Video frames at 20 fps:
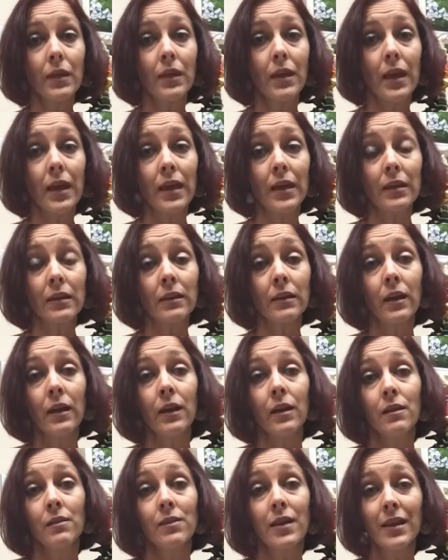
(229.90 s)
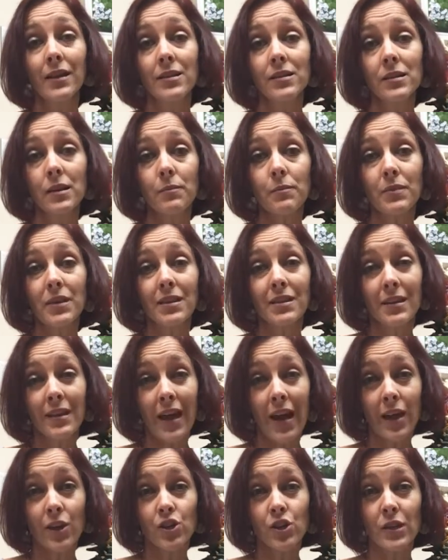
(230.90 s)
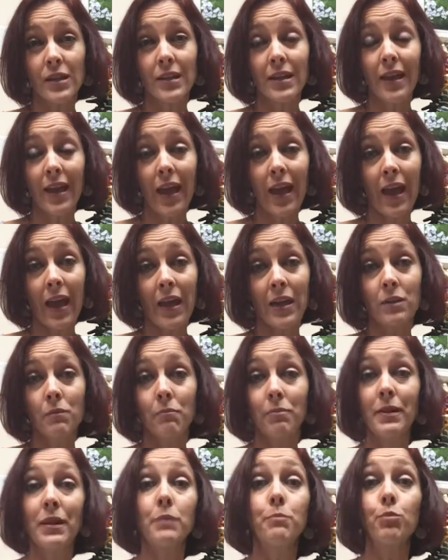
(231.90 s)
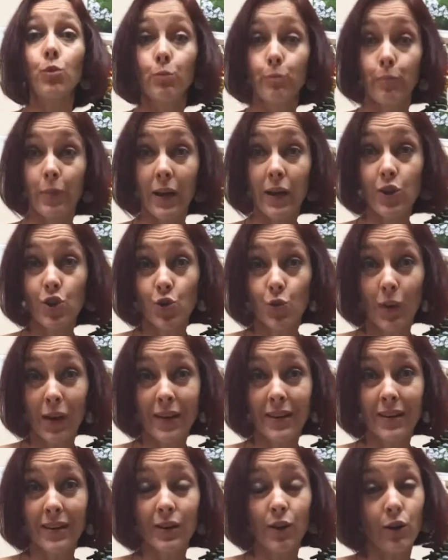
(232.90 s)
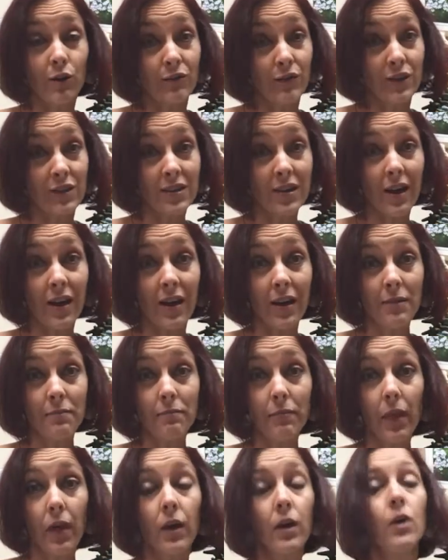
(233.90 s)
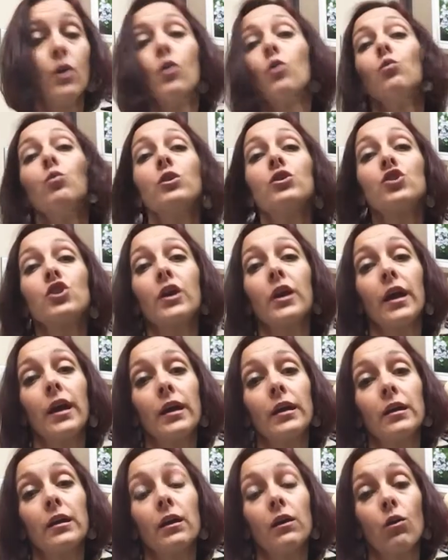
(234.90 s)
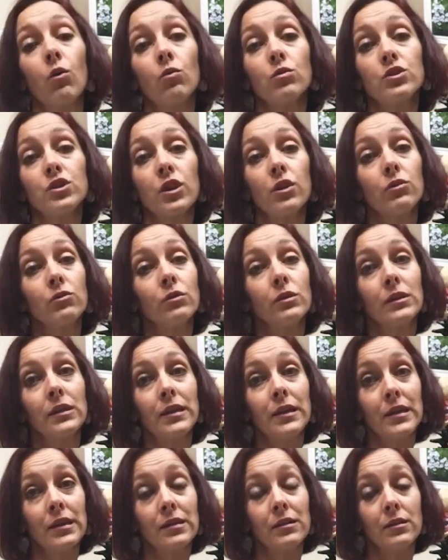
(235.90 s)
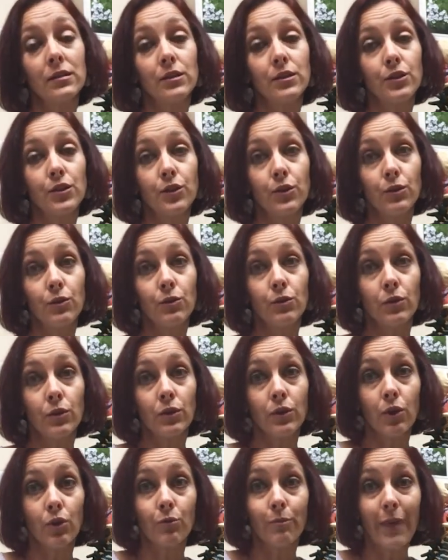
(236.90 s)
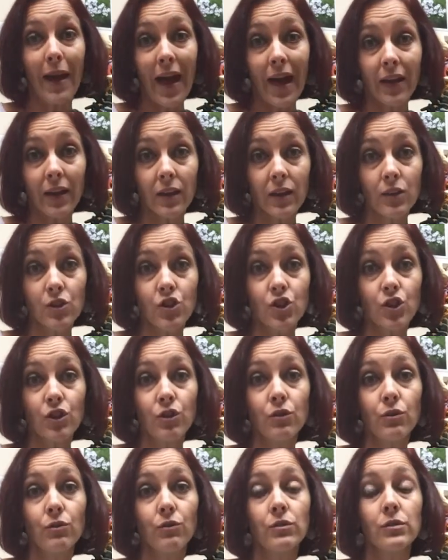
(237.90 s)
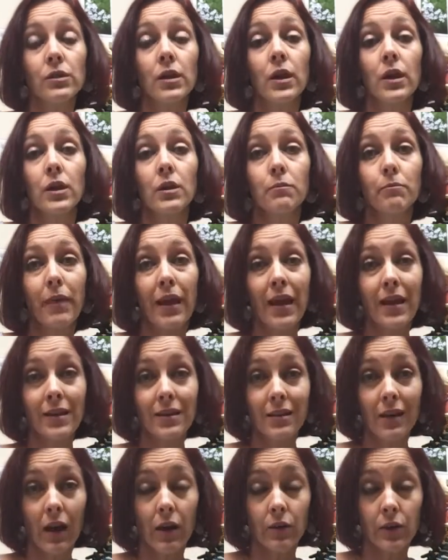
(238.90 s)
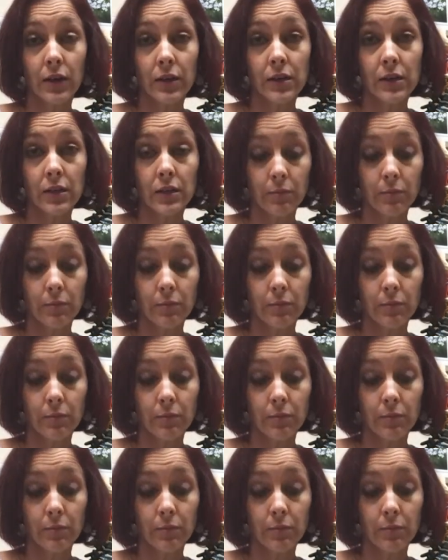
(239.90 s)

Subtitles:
And that is something that actually can be perpetuated over time, which can also lead to low back issues, pain down into